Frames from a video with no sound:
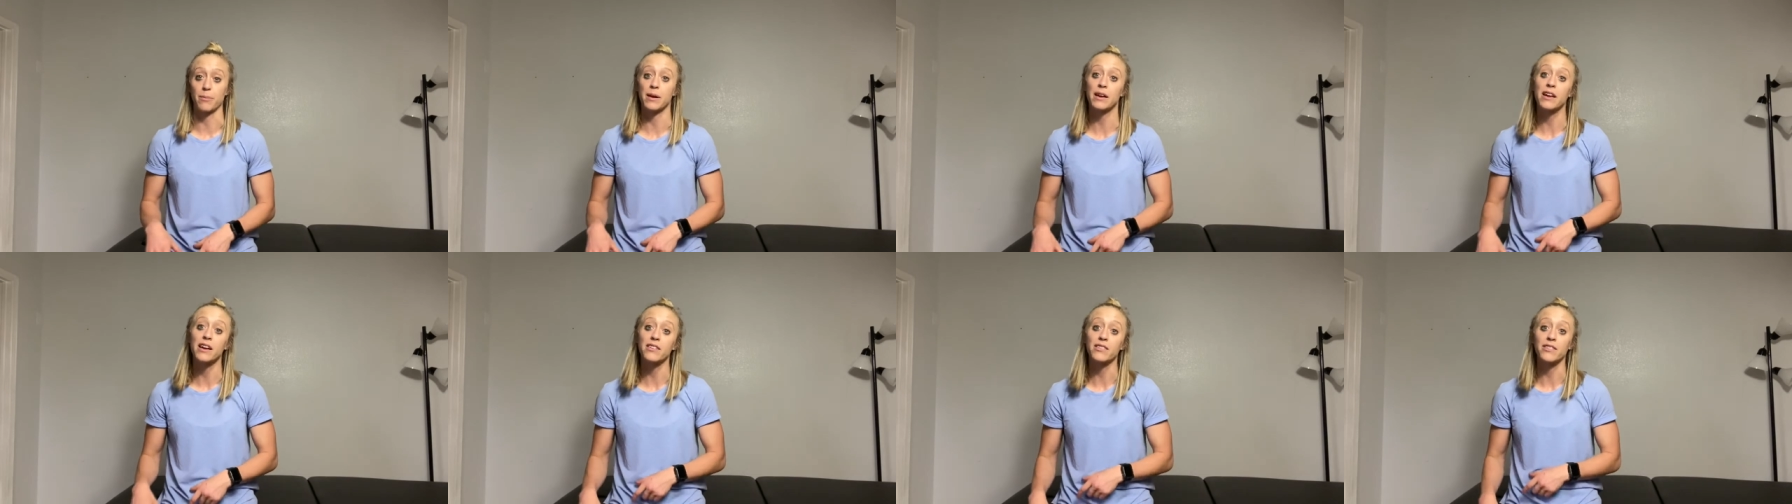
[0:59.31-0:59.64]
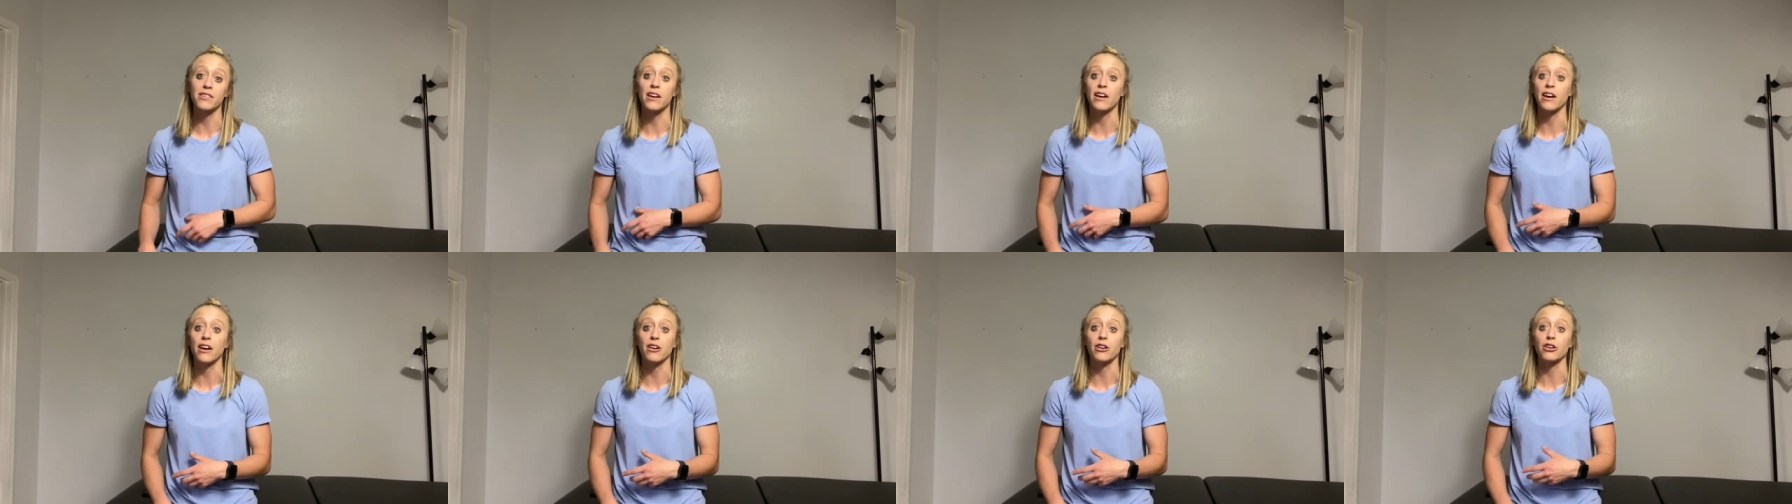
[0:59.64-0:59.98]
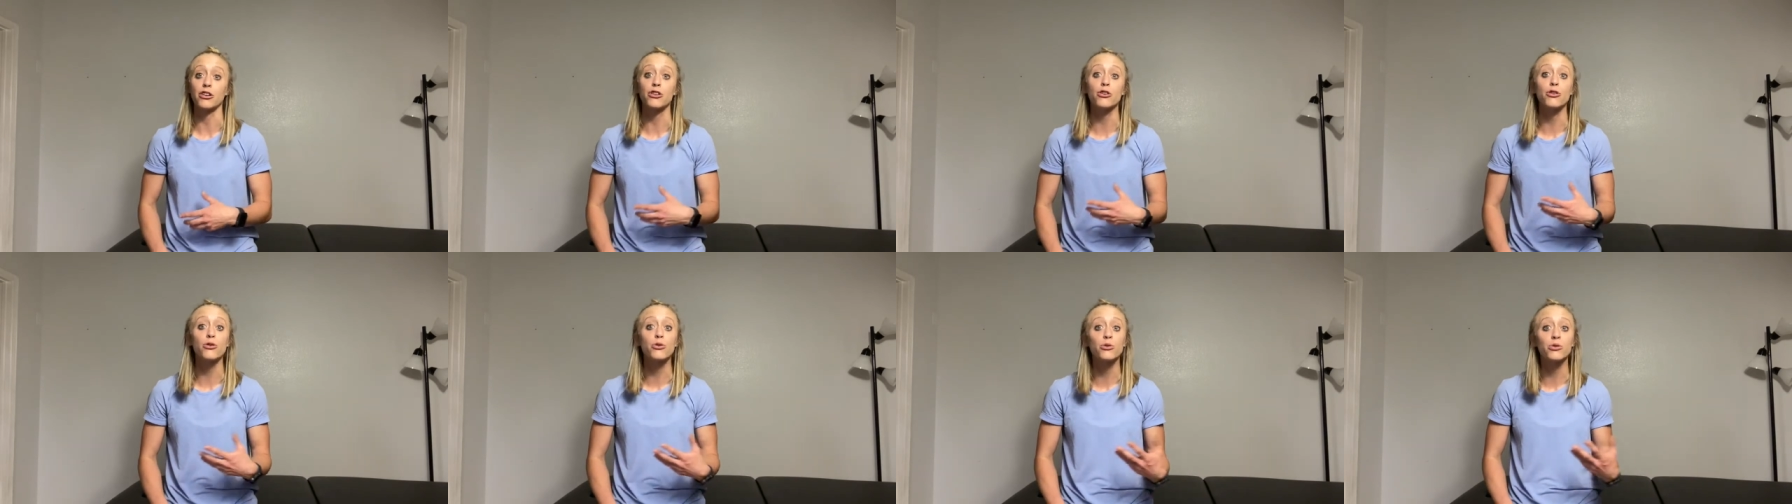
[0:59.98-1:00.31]
because they're
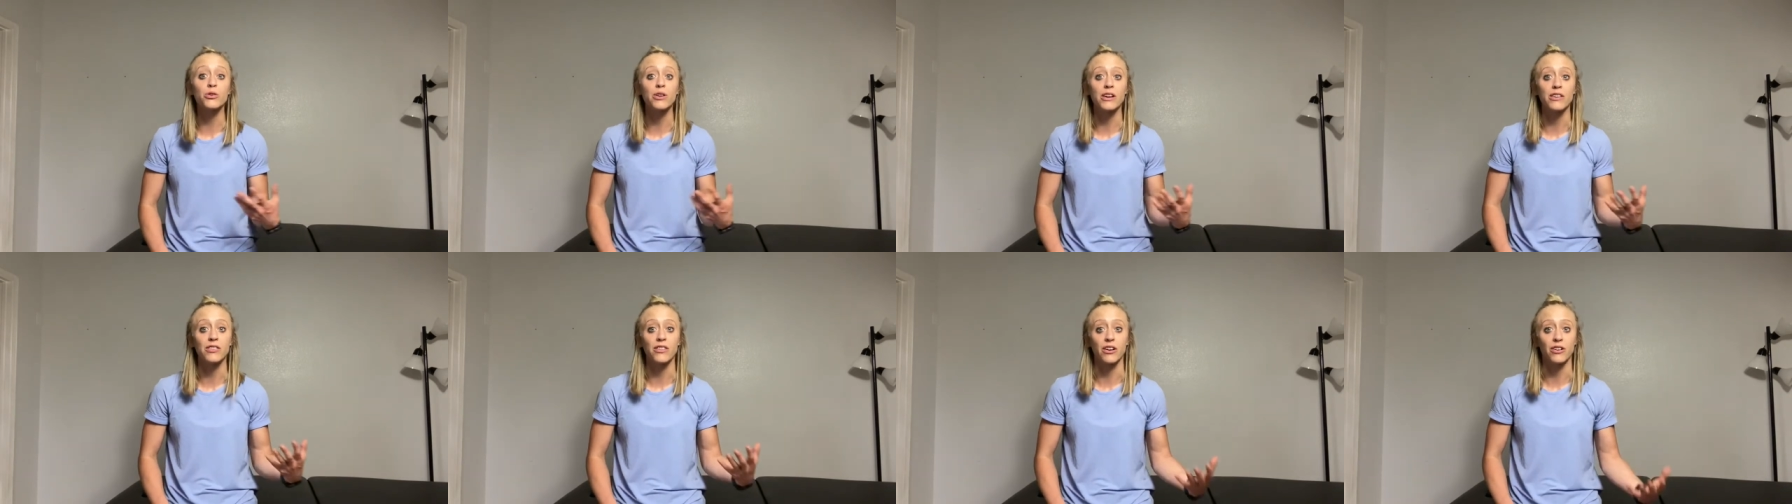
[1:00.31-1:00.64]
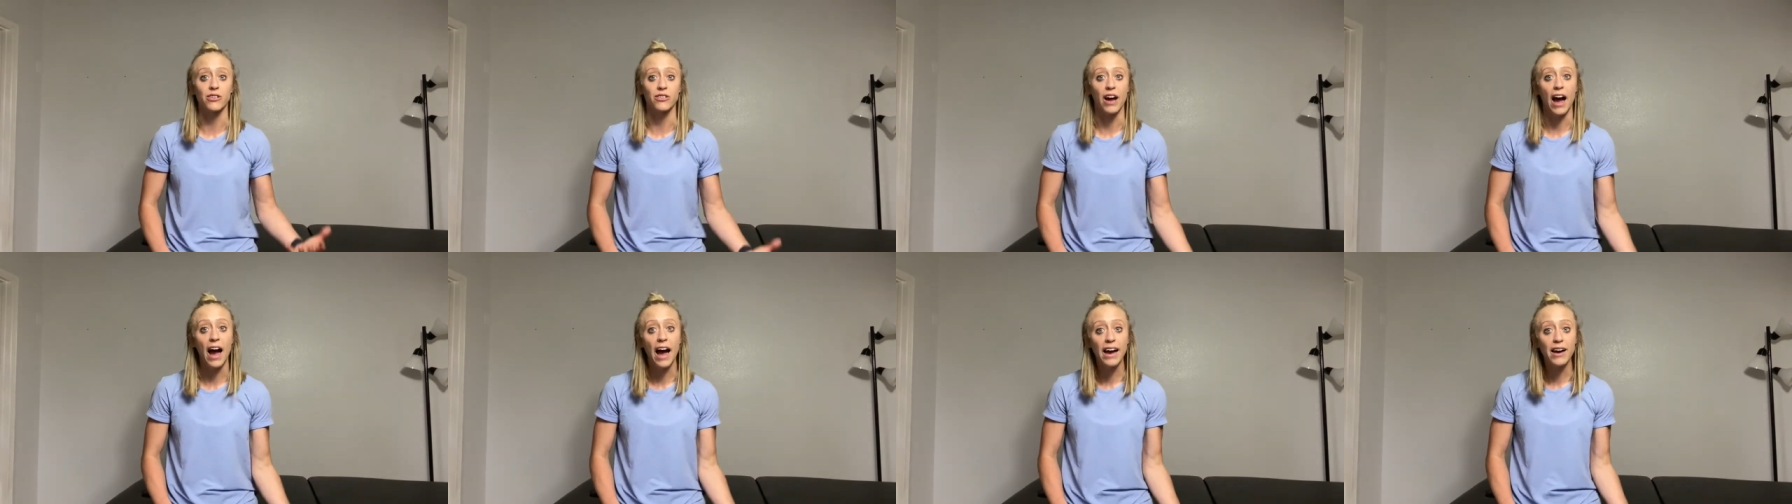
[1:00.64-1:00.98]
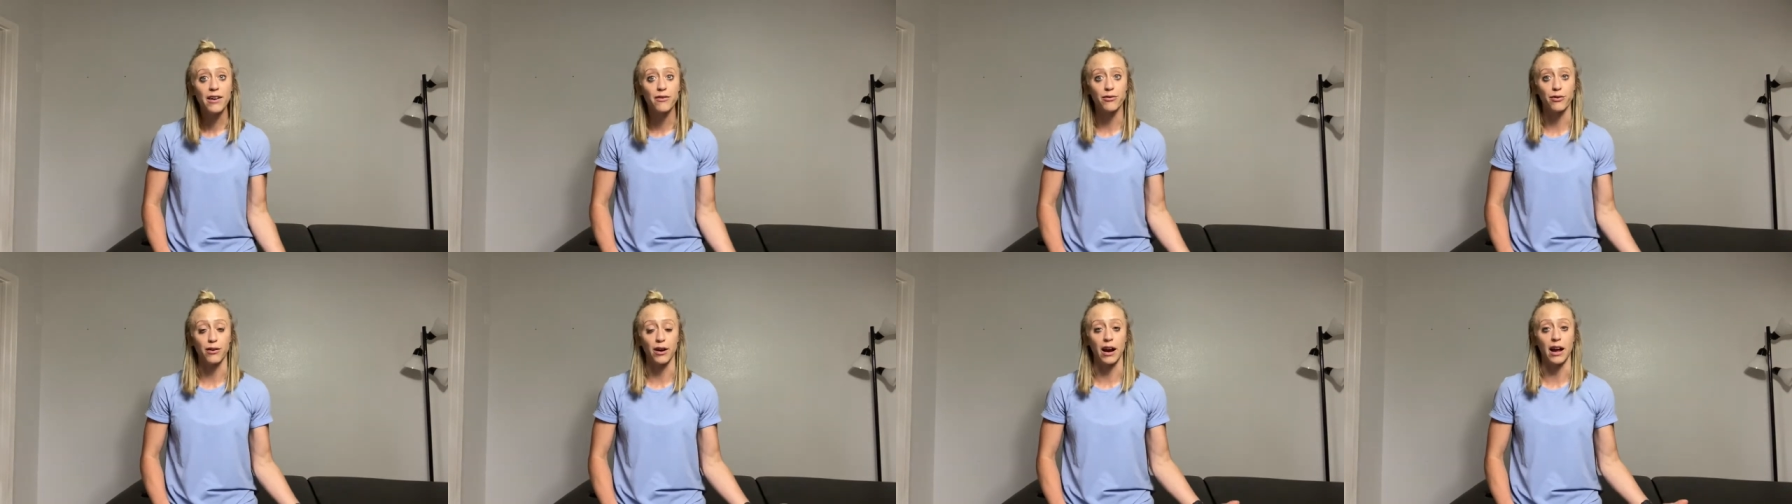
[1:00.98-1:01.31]
using their
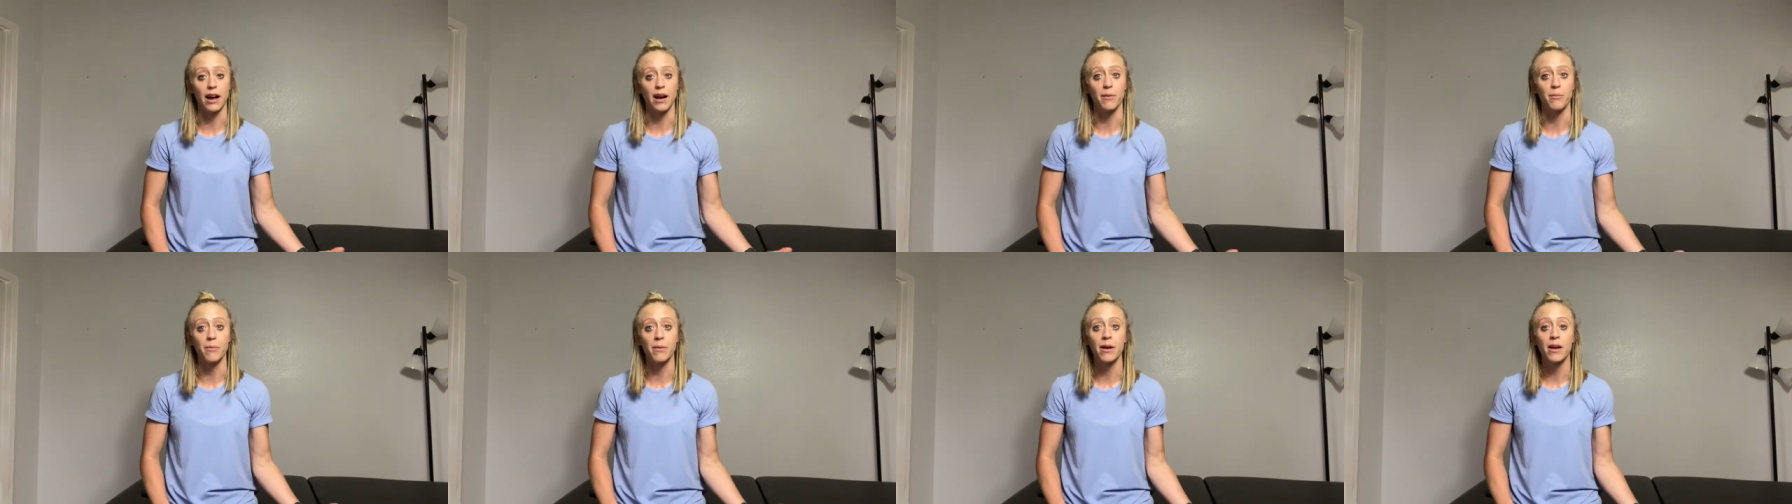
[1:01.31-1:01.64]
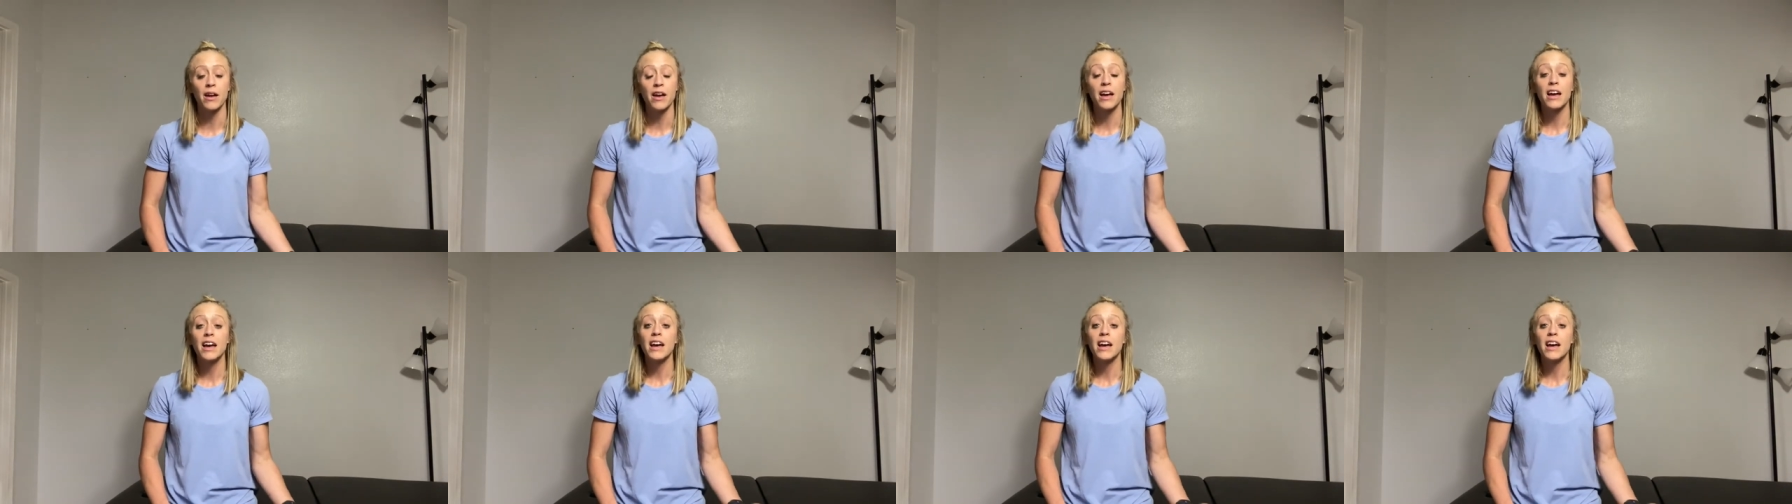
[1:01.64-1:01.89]
diaphragm